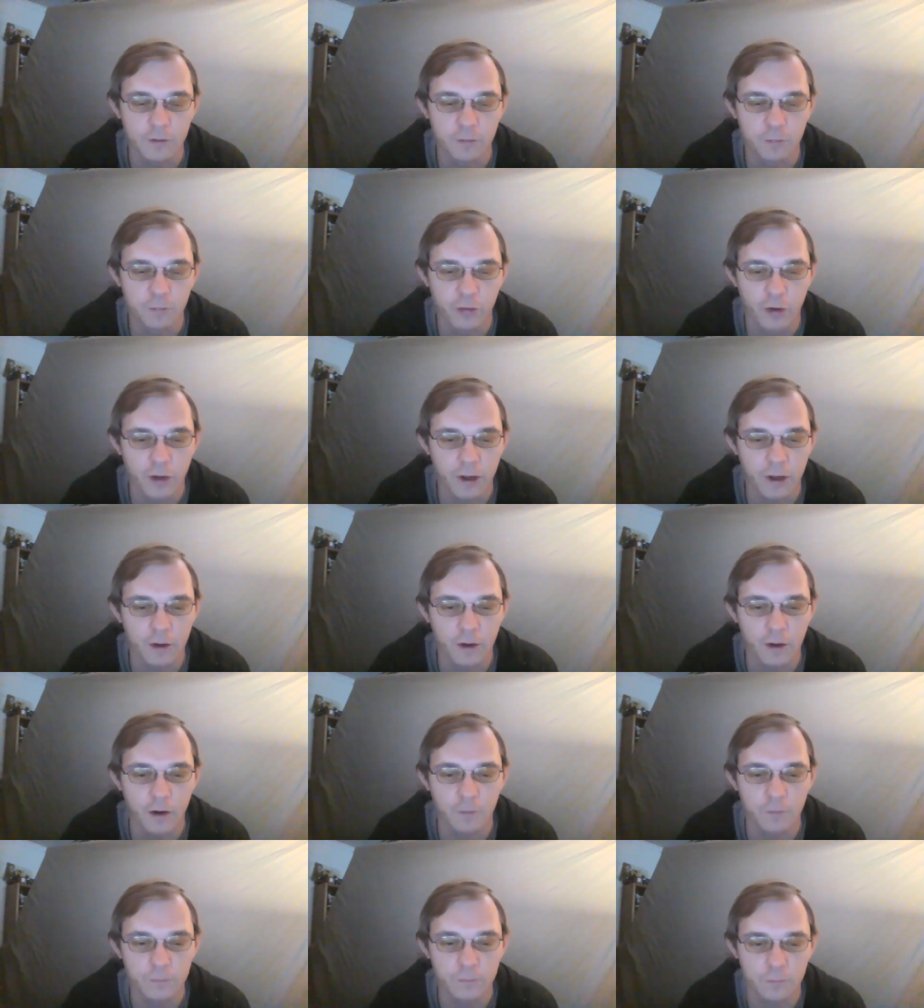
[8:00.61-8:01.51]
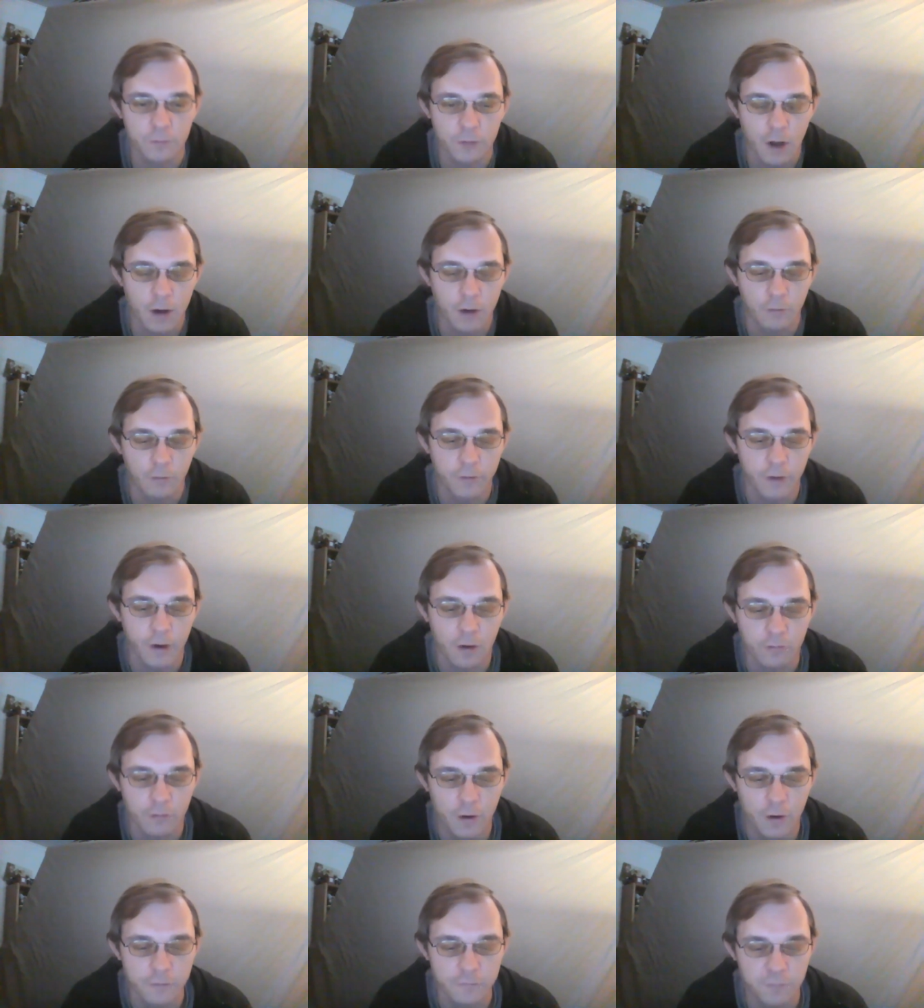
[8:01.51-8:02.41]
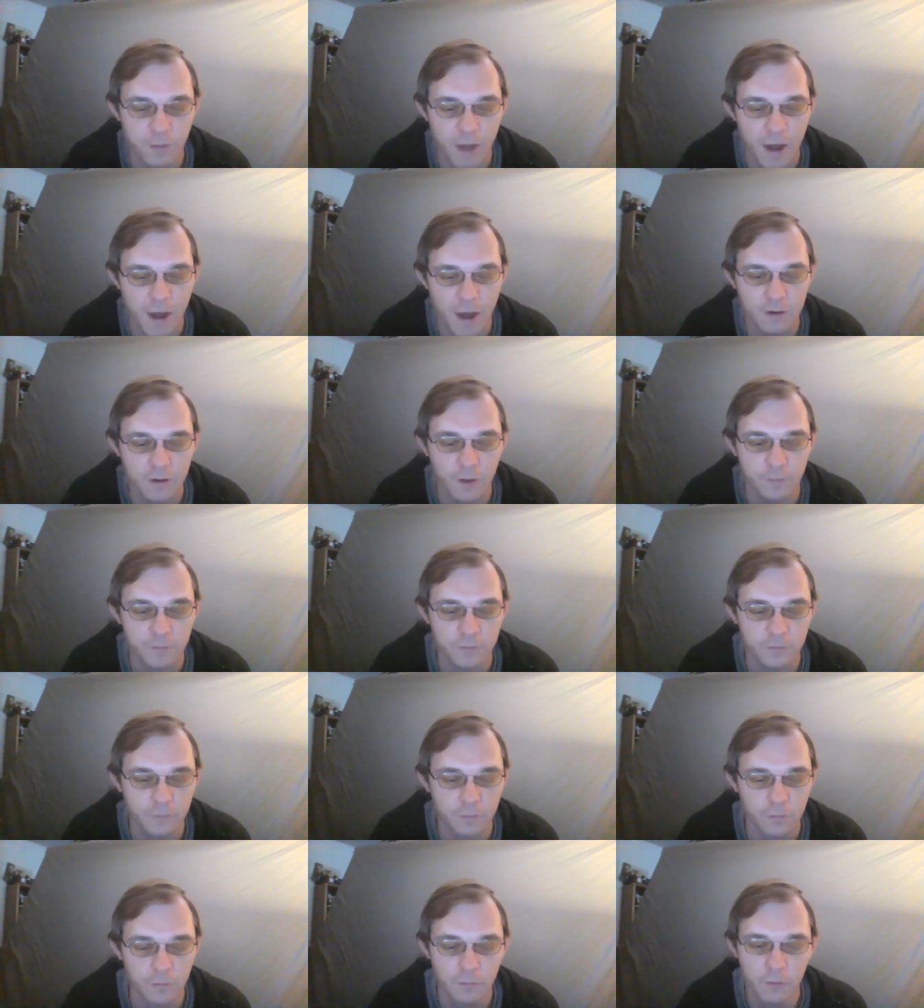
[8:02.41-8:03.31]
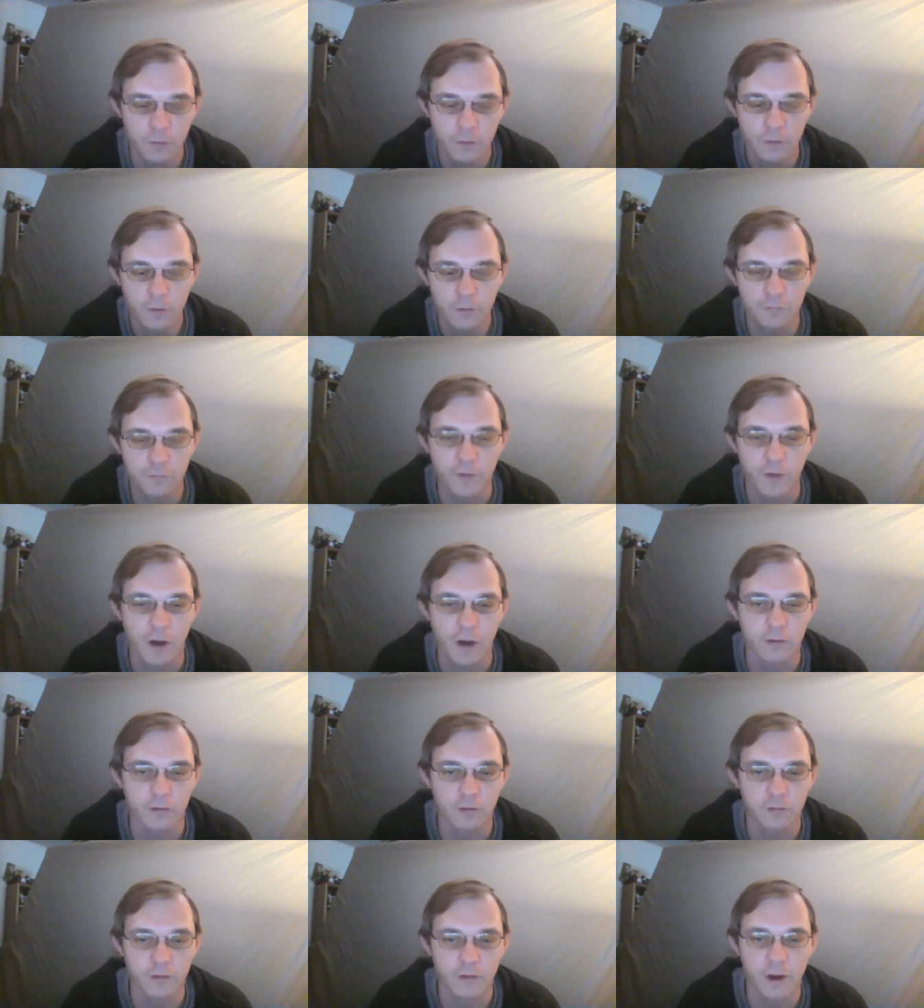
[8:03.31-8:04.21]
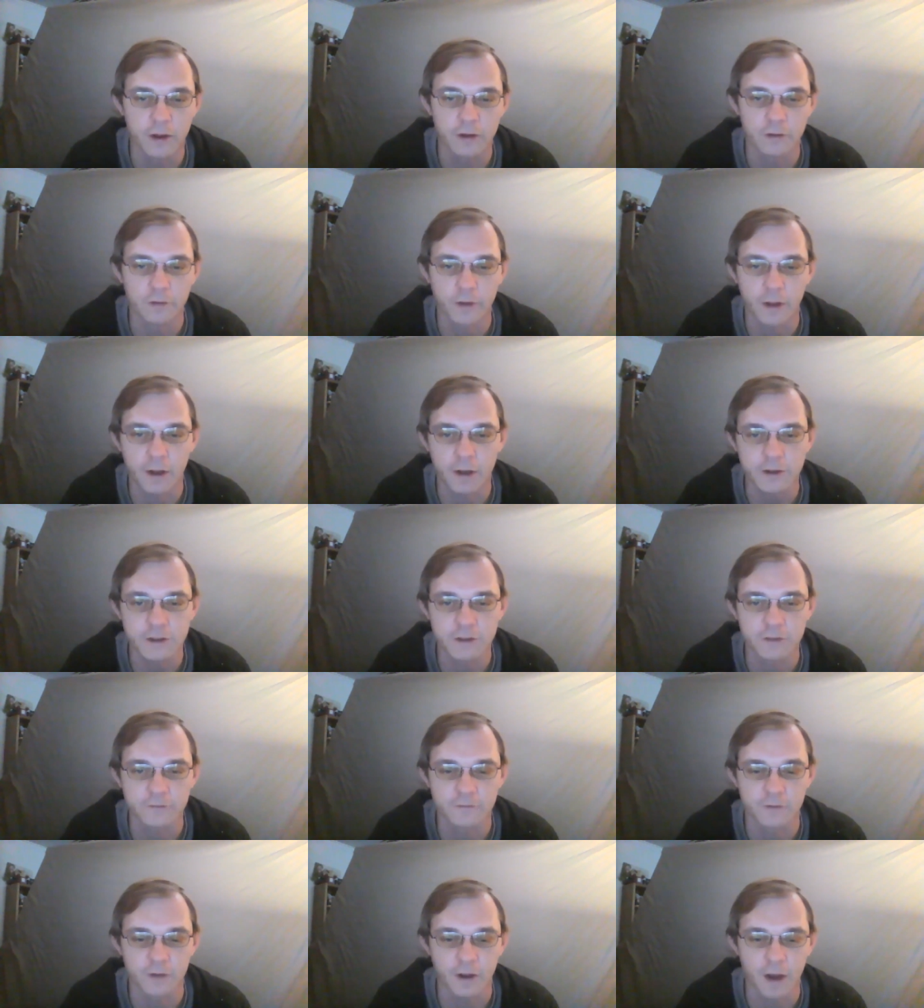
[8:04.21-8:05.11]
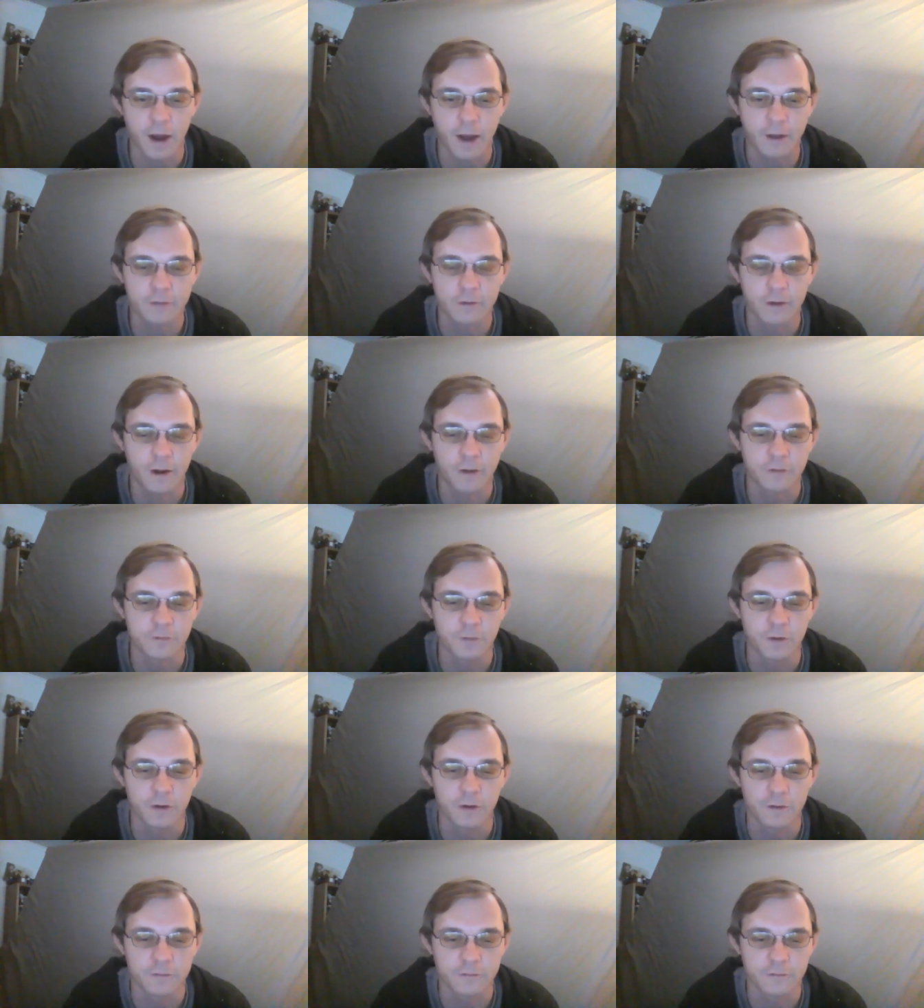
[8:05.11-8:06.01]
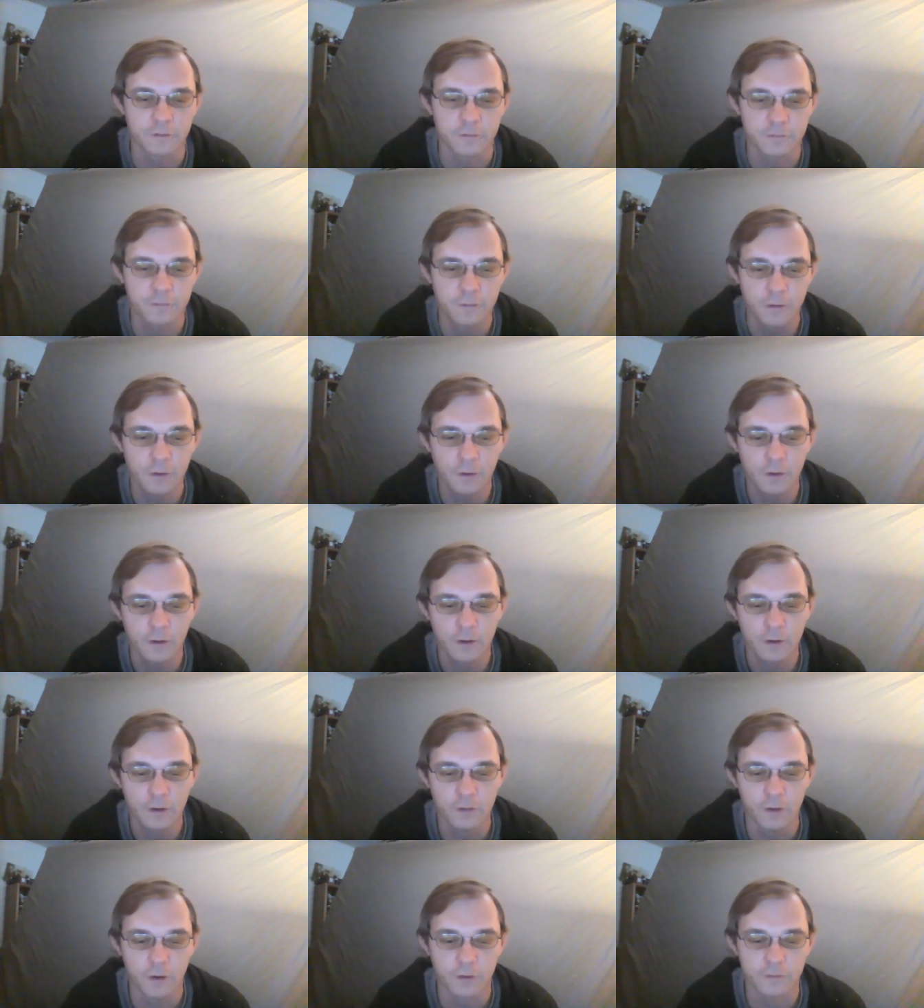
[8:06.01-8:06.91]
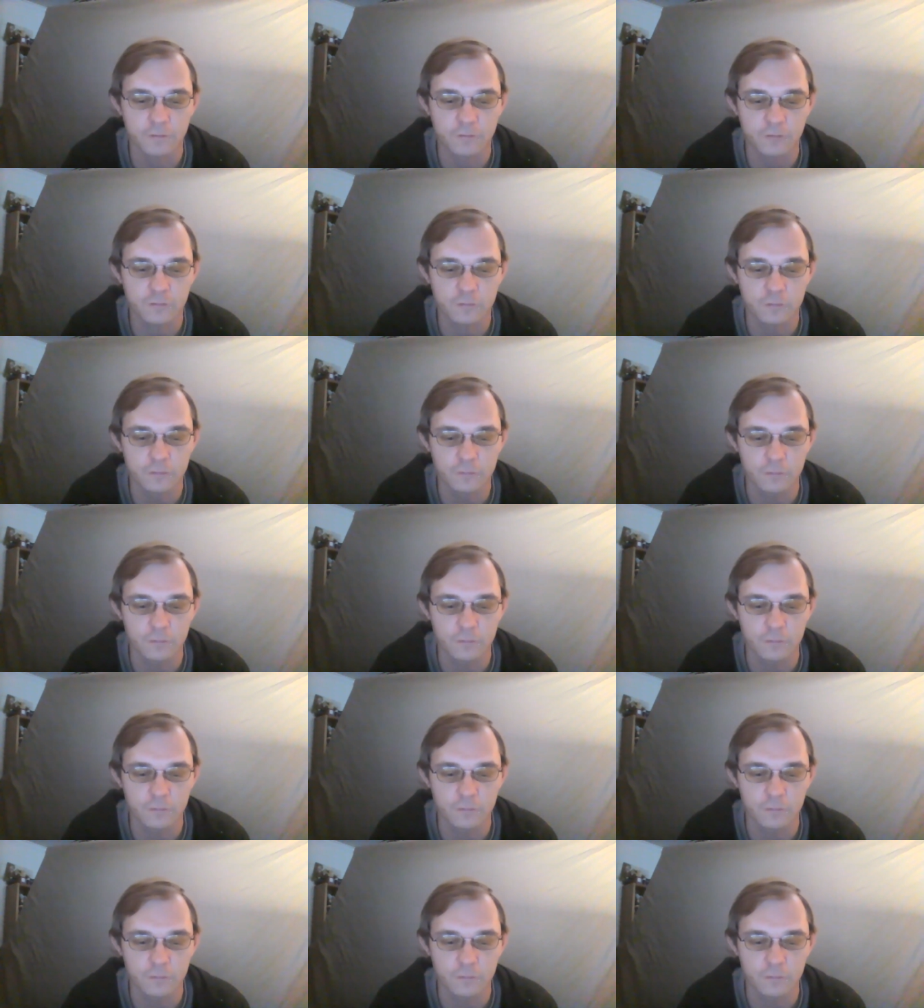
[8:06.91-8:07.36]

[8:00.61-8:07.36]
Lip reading: bringing up not only our roads back up to federal regulations and guidelines, because there's